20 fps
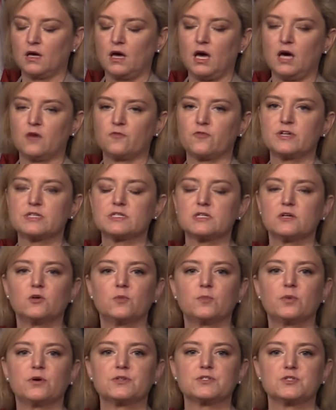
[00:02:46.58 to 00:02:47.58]
Every
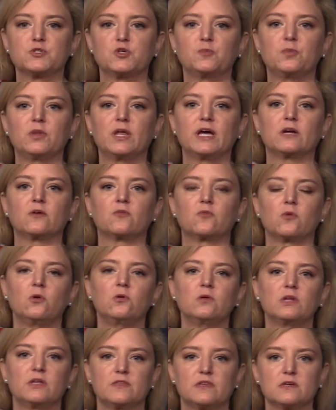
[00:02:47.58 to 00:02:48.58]
single person who played a
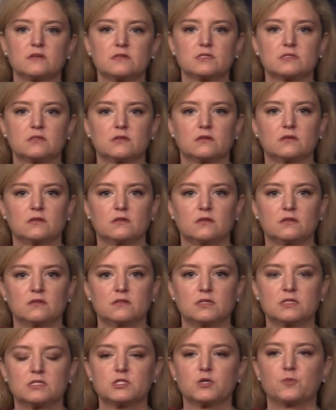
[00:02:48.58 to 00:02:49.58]
role in this
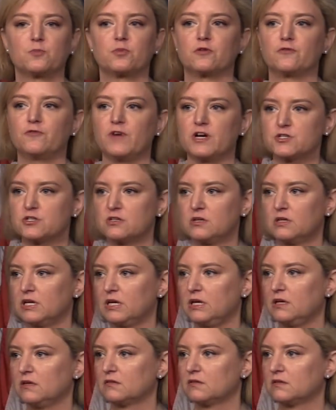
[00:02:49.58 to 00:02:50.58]
did so
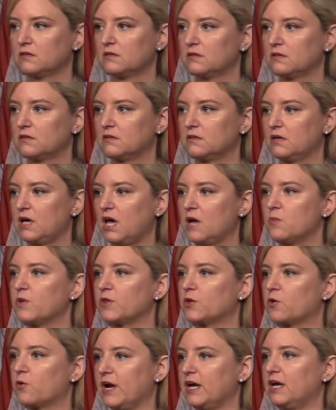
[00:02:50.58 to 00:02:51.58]
professionally and
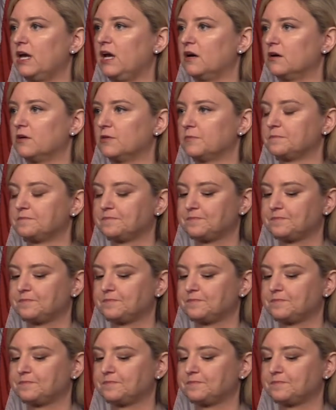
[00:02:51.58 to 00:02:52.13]
with great care.